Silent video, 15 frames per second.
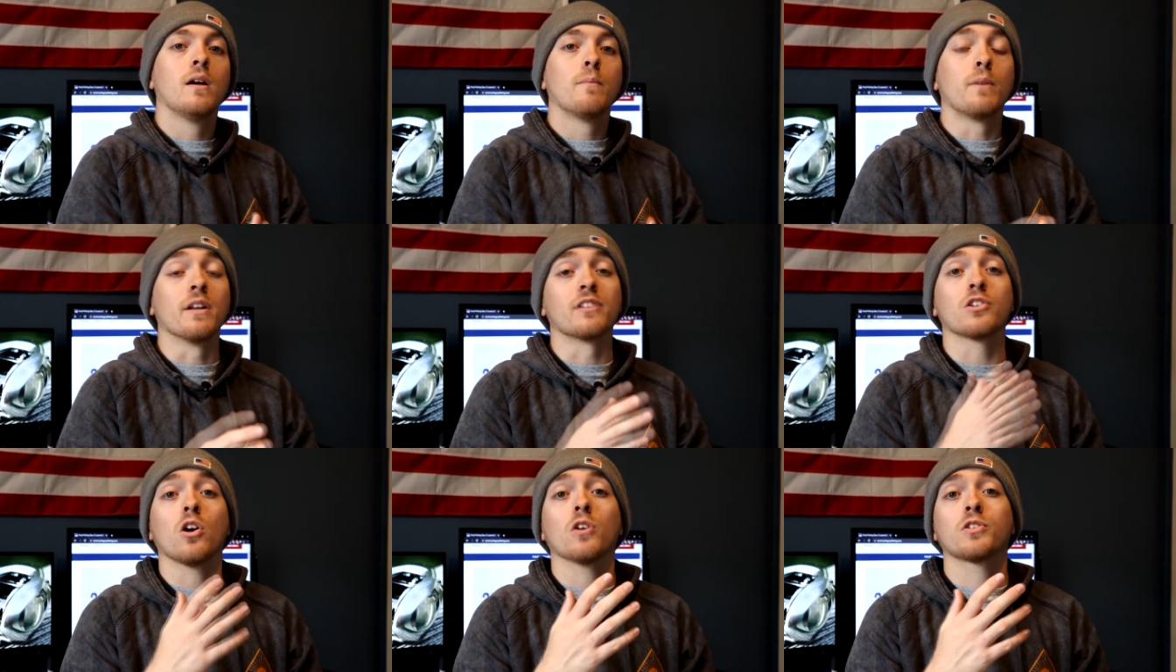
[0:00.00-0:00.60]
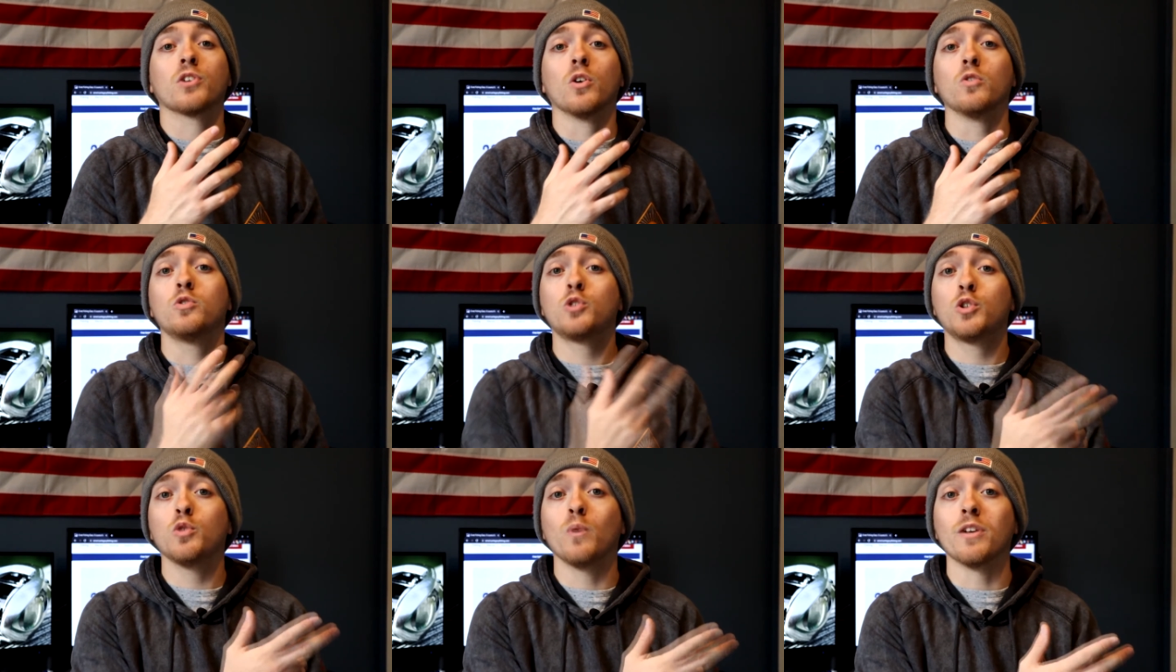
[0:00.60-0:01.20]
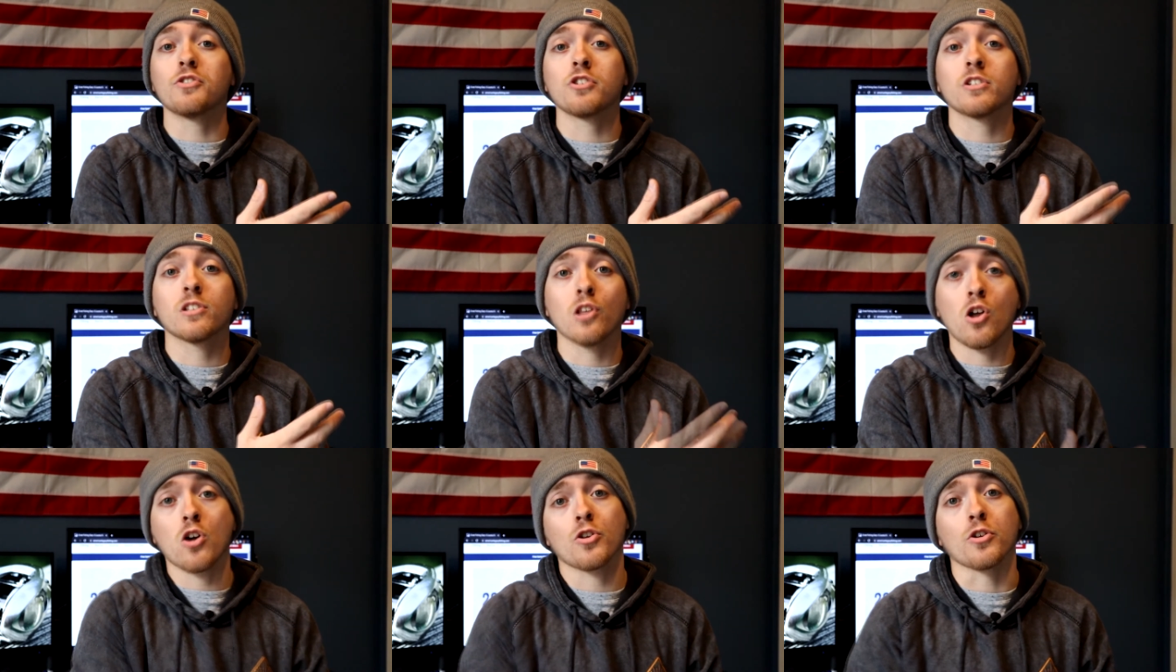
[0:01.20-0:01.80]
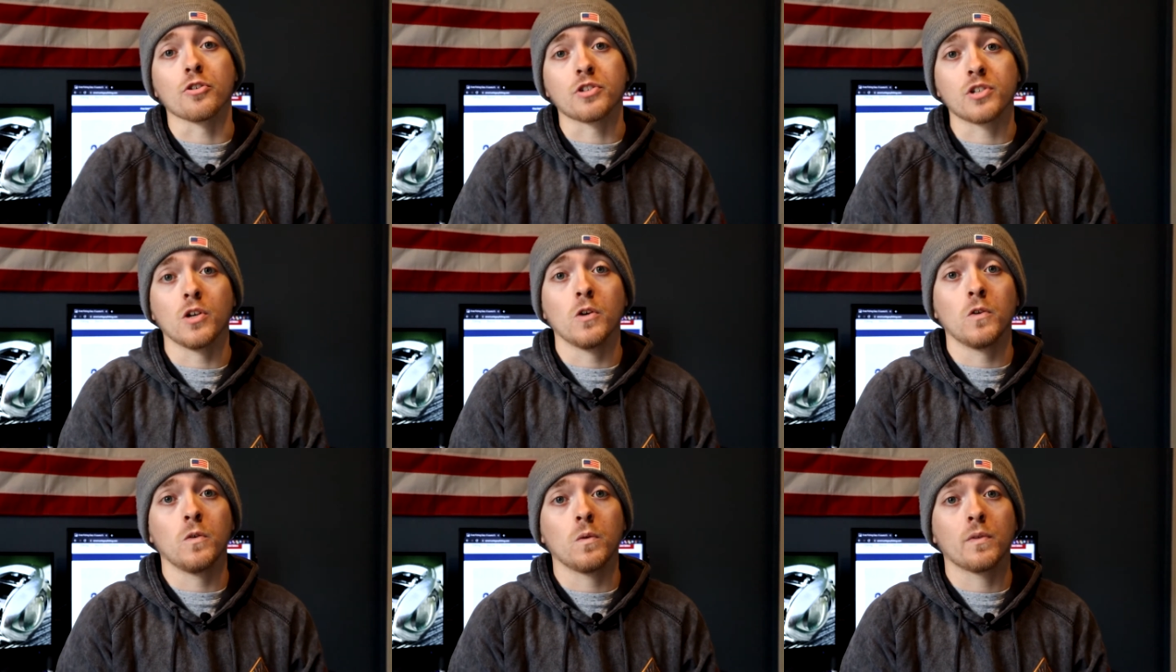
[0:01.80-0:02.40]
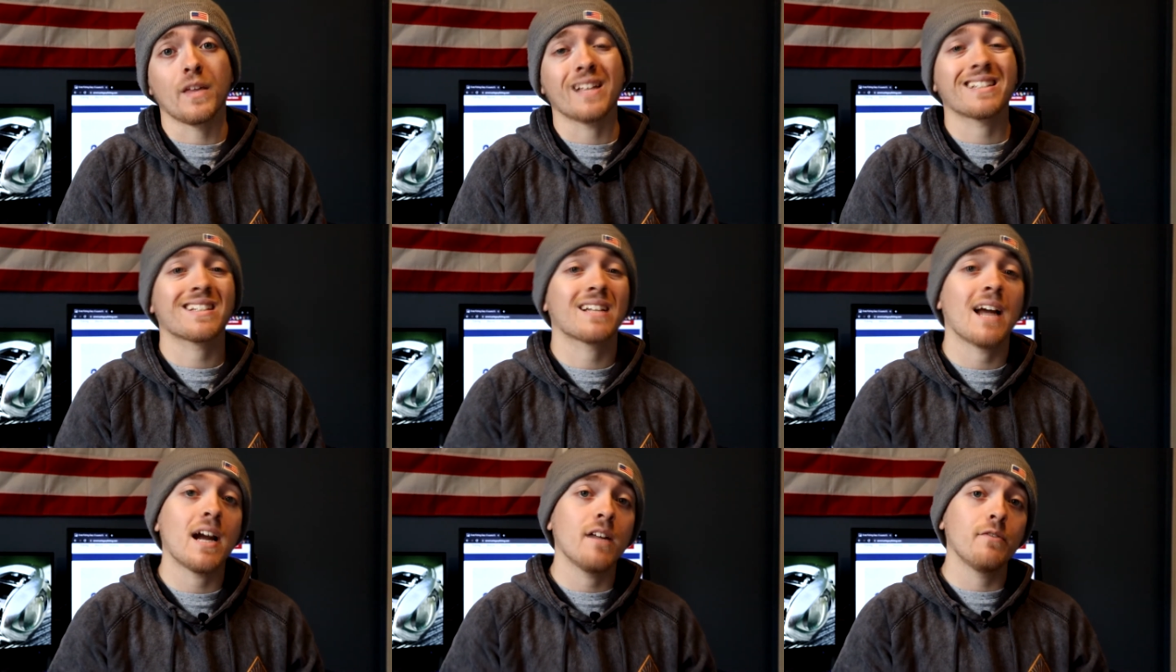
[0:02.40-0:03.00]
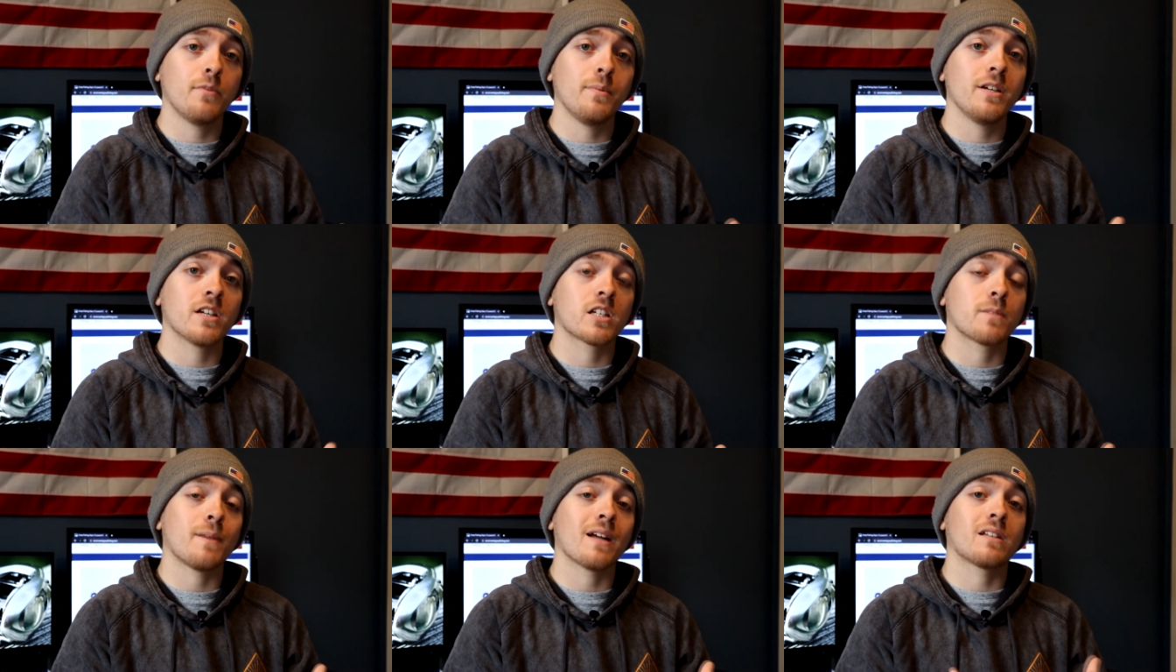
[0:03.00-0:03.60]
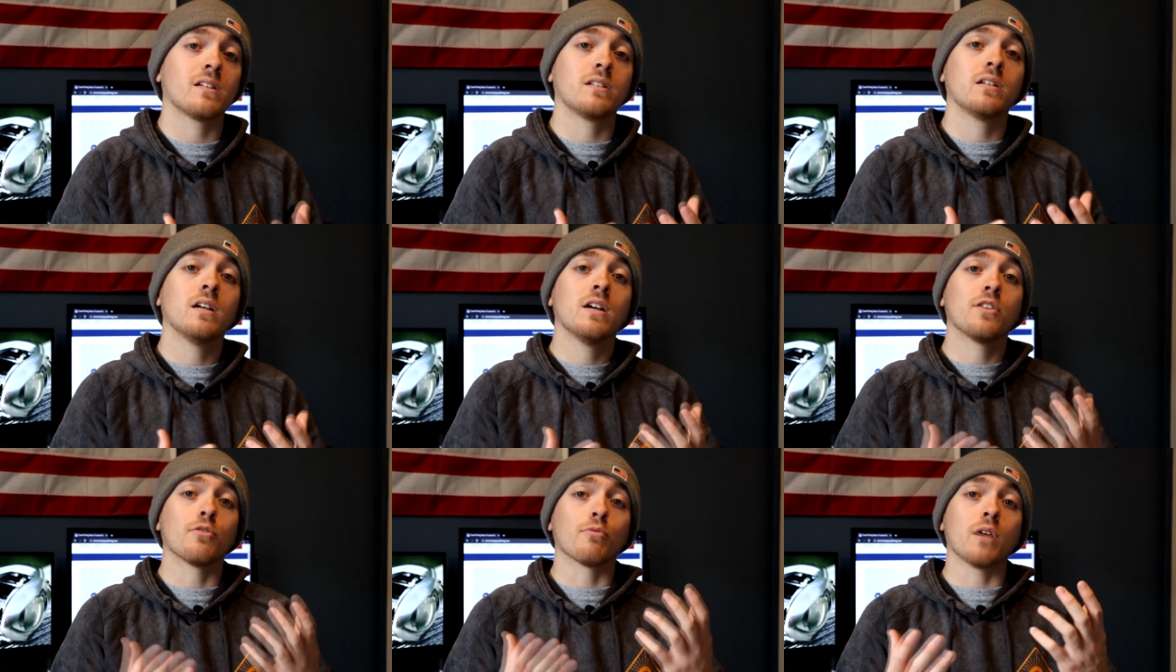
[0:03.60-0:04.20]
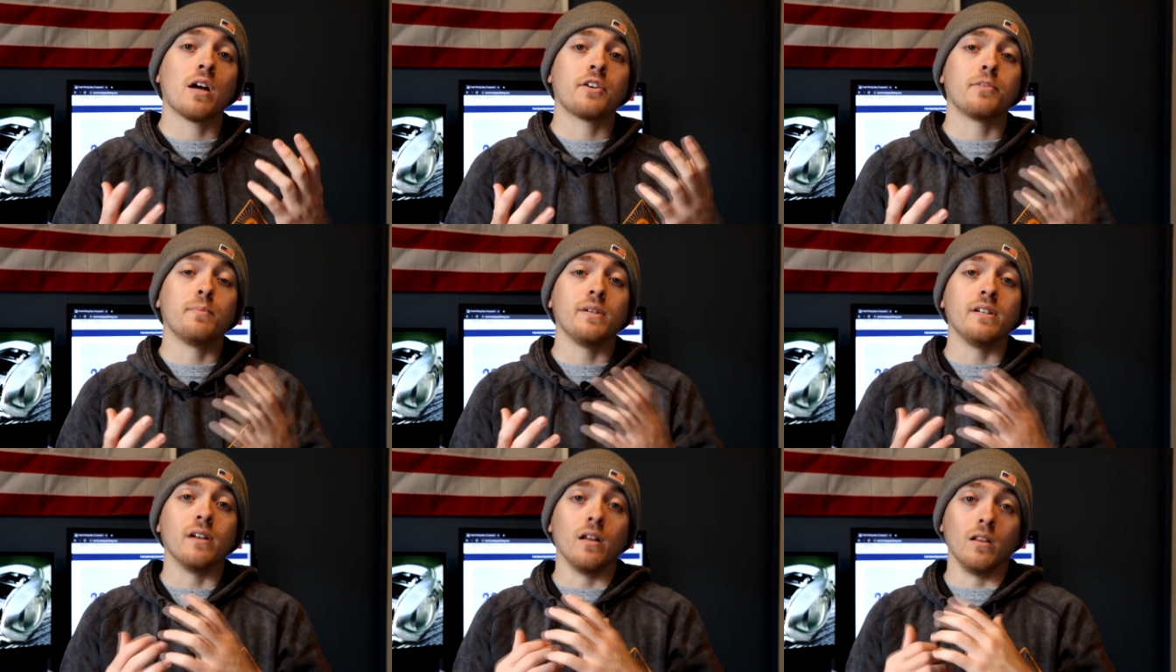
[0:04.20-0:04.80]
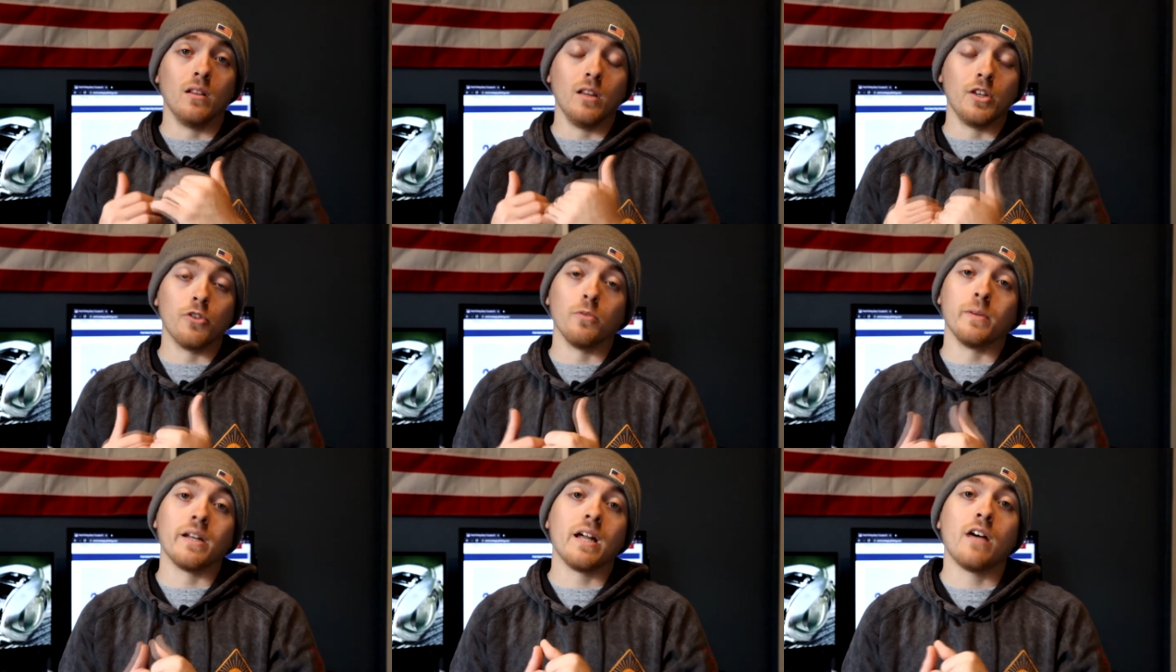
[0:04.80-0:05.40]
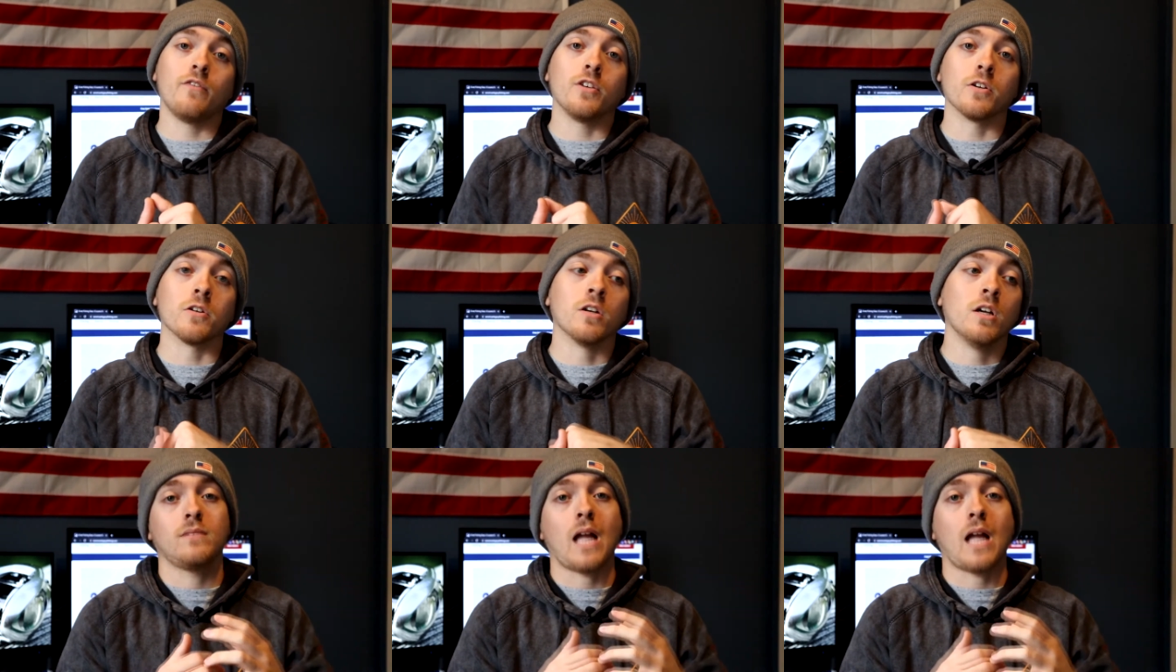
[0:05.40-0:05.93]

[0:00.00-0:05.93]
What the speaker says: but it's also 2 inches longer, so that's kind of to be expected, the rod to be a little bit heavier.